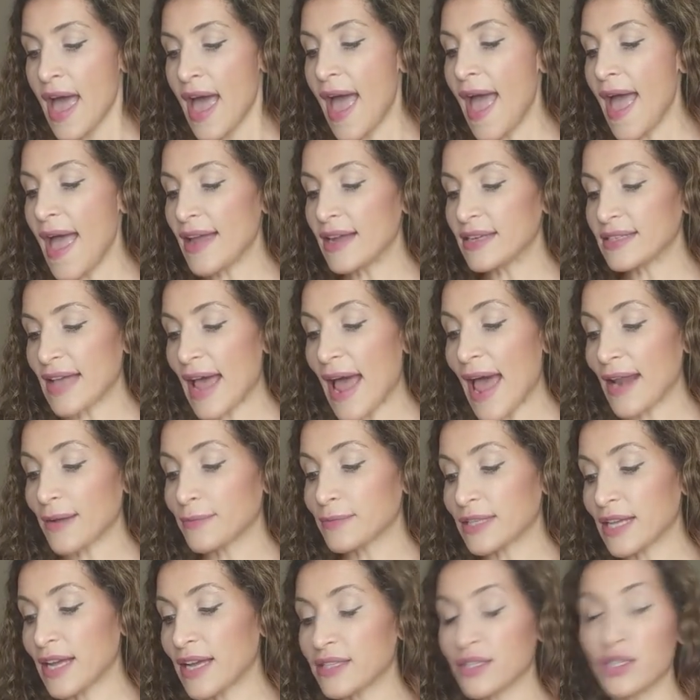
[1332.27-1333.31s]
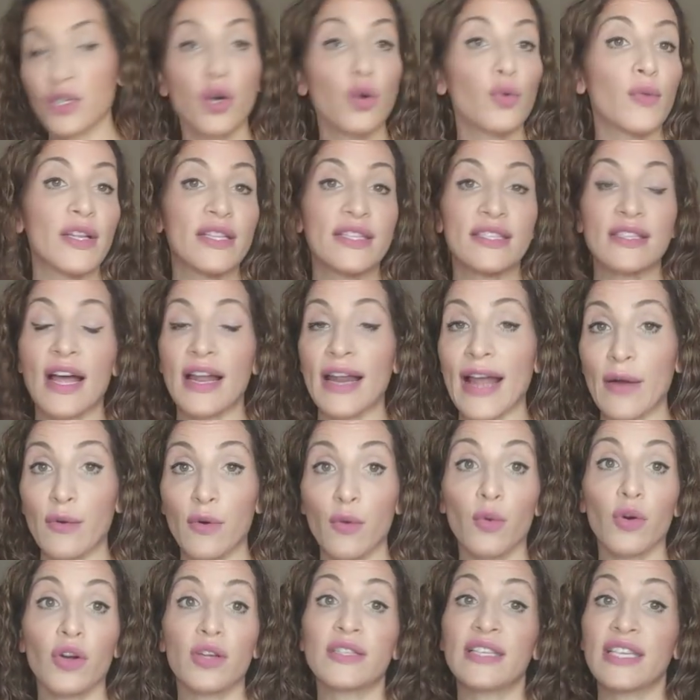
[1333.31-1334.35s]
And Adam says, no, that's not how
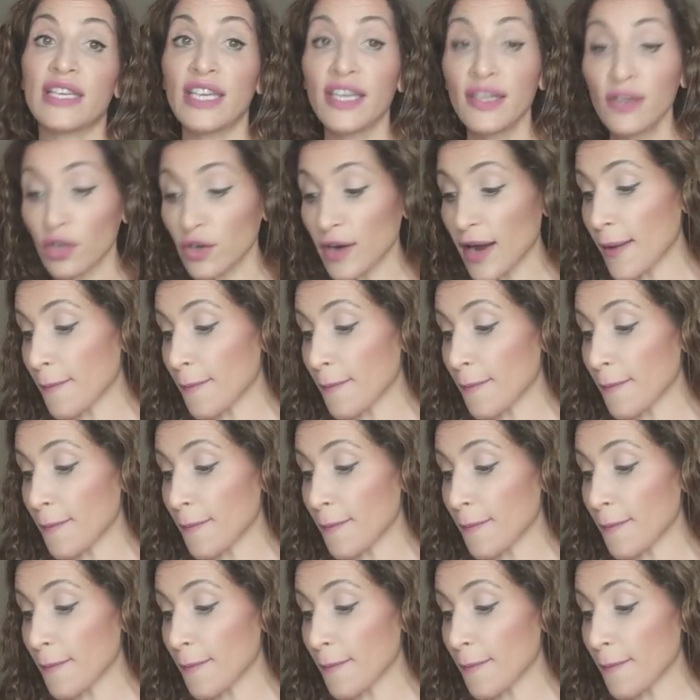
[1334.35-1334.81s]
it works here